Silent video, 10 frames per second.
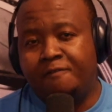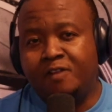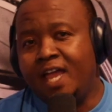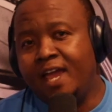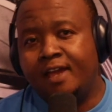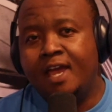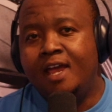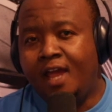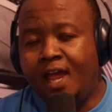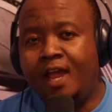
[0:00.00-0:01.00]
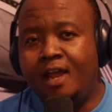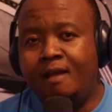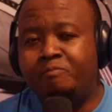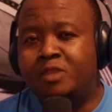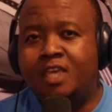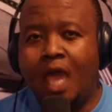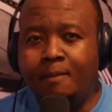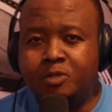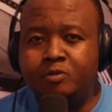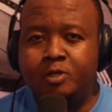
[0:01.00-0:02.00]
I feel like the
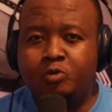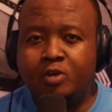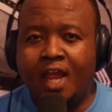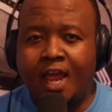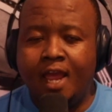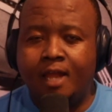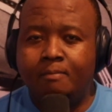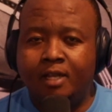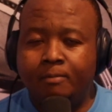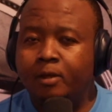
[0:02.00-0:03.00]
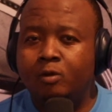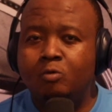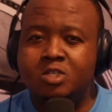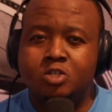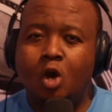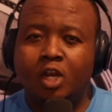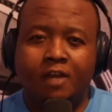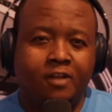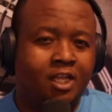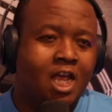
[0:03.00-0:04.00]
chemistry between her and Money Bidu was
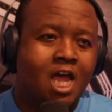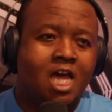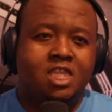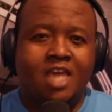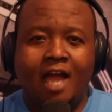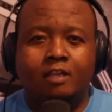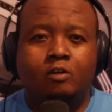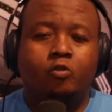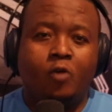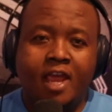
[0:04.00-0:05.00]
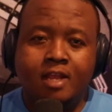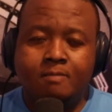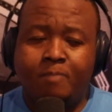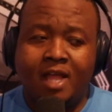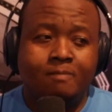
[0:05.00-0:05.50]
not even that great.